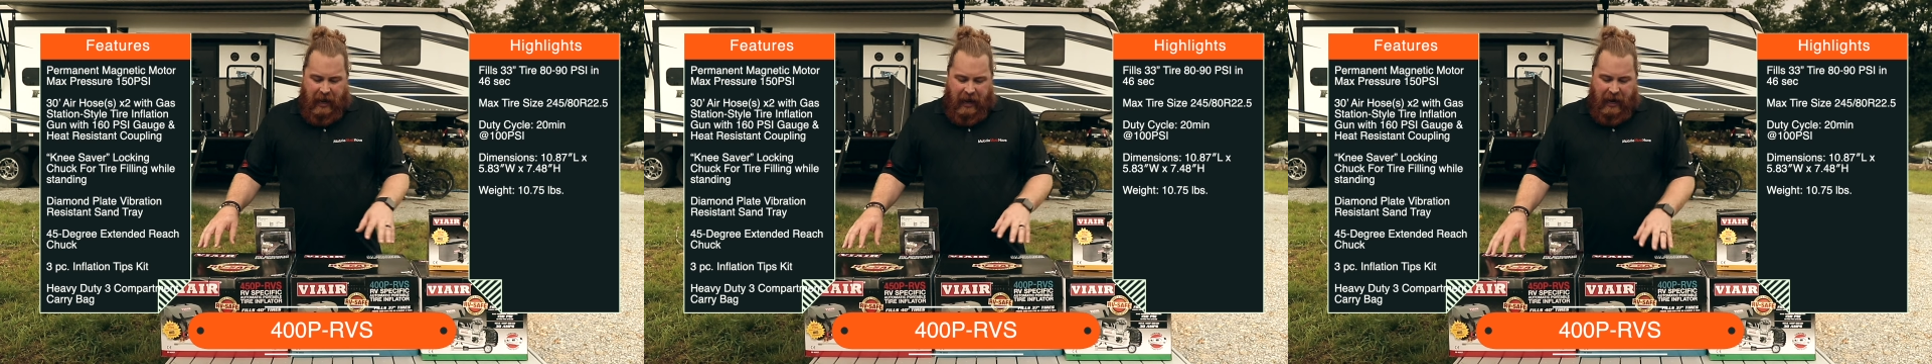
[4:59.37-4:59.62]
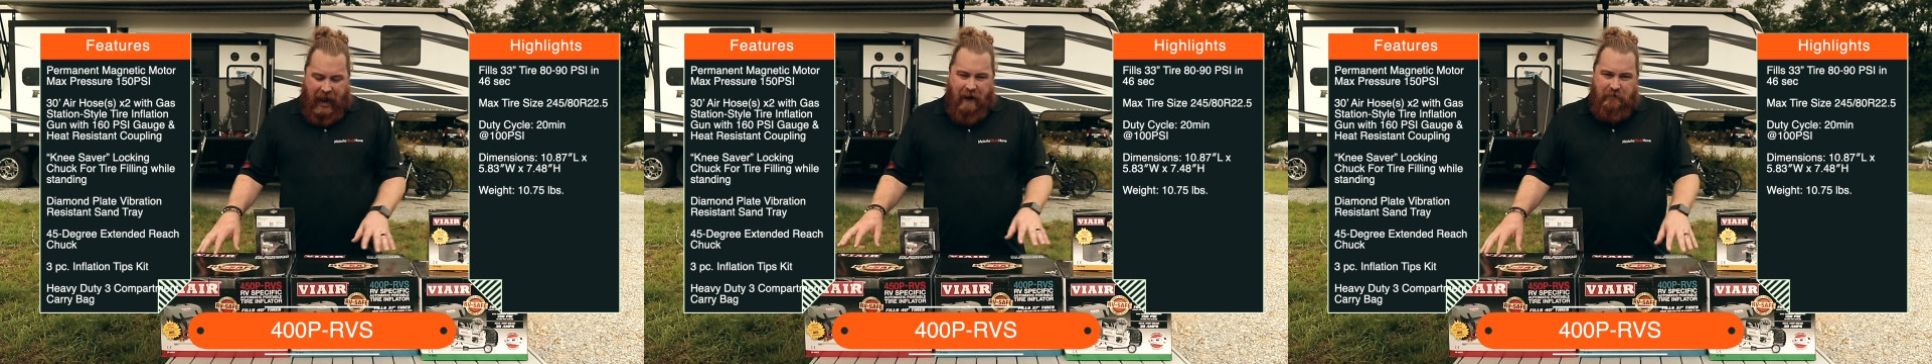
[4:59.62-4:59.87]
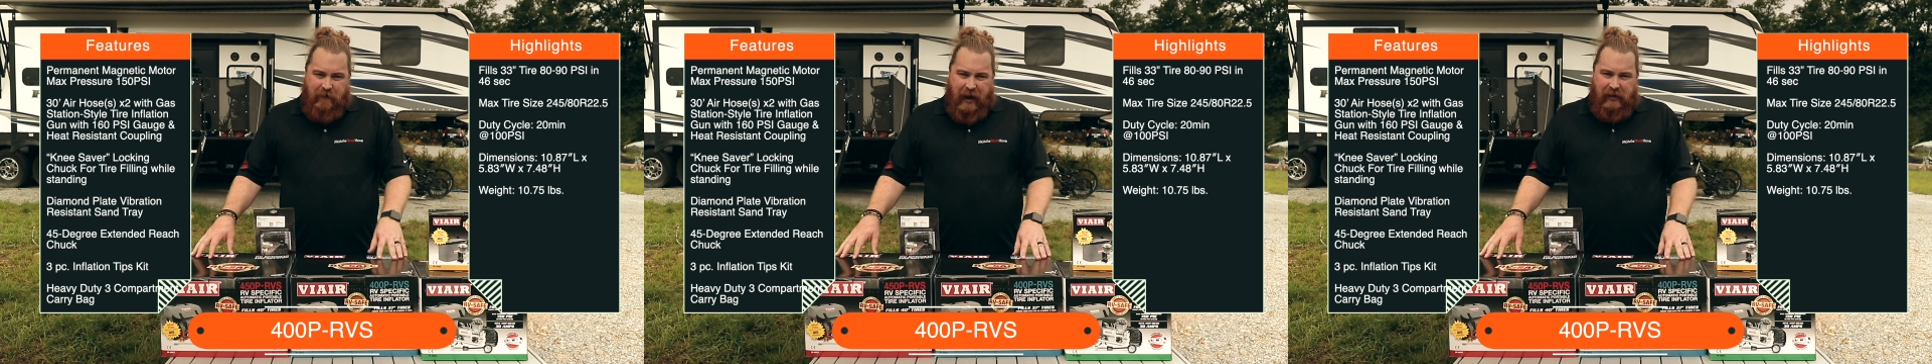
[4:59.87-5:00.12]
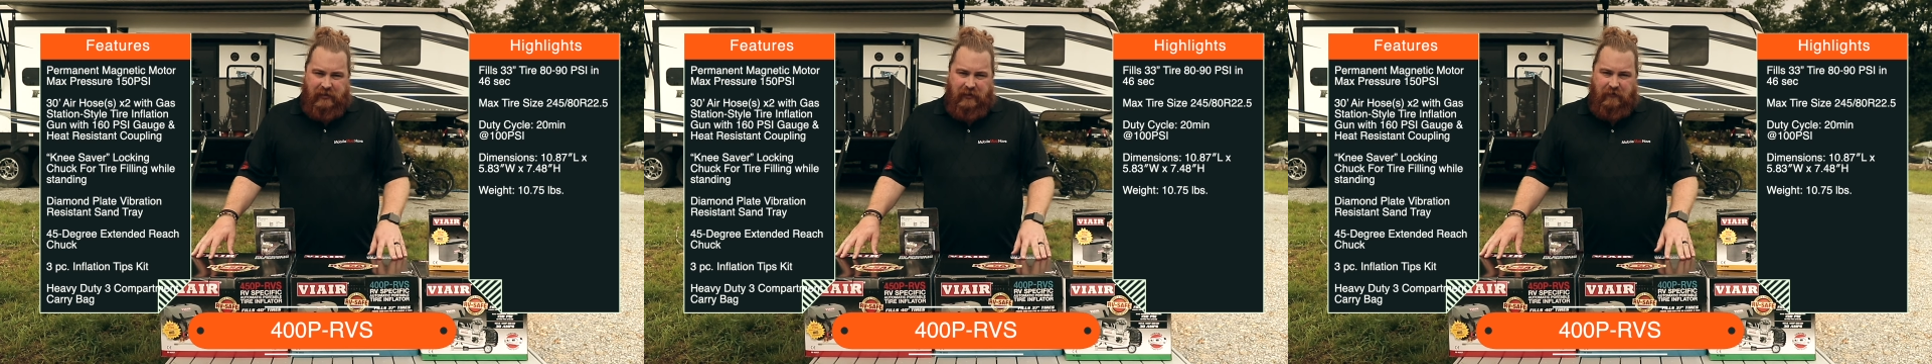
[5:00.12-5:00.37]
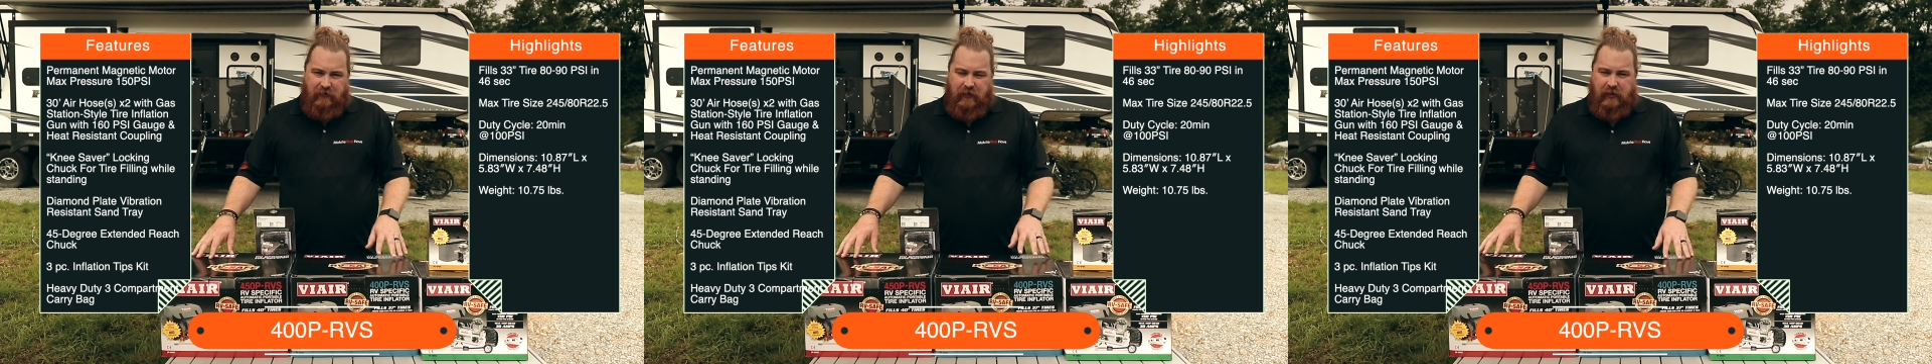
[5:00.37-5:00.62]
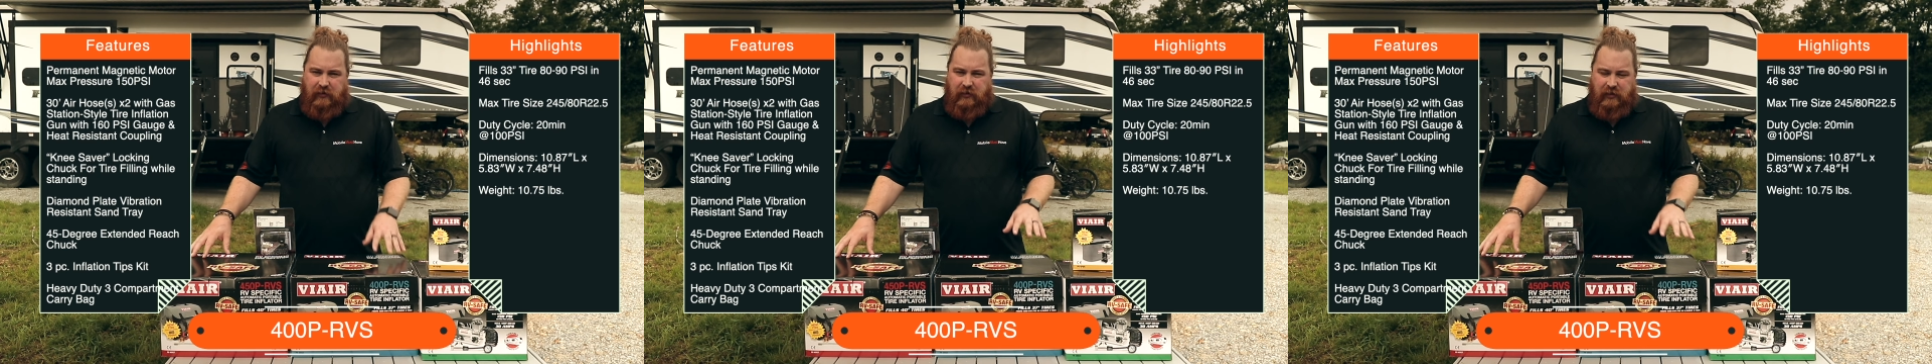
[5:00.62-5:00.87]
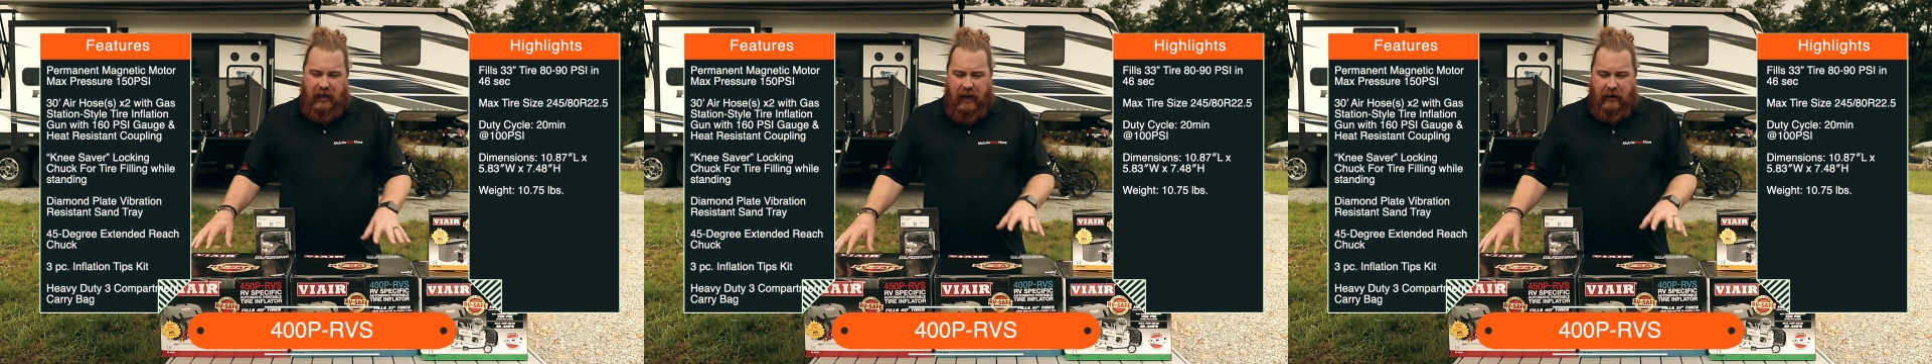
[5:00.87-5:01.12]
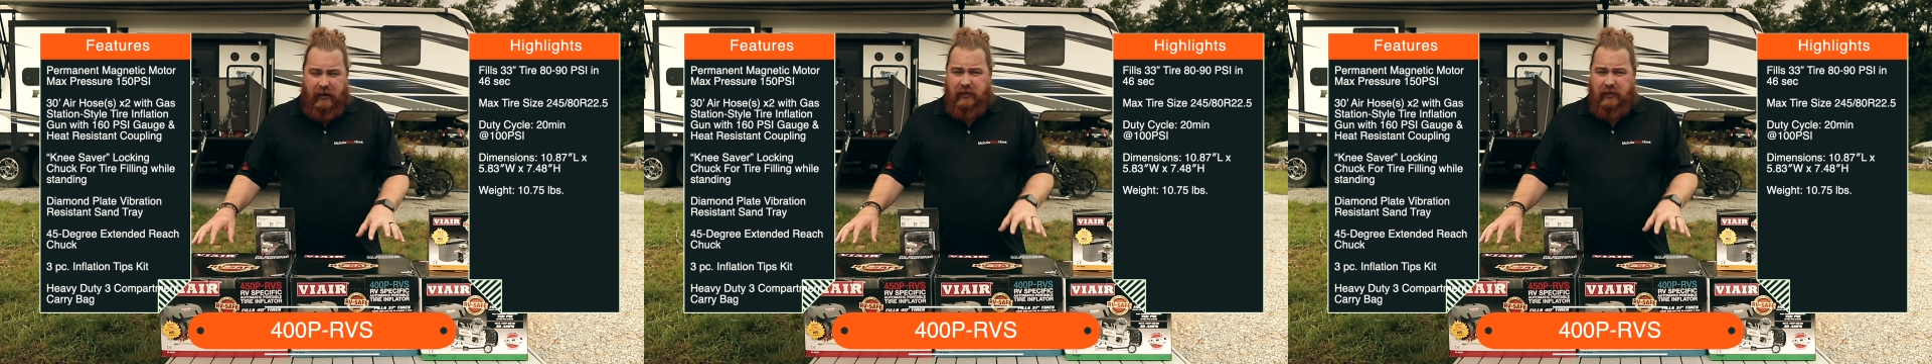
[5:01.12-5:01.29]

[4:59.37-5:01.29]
and how fast it fills your tire.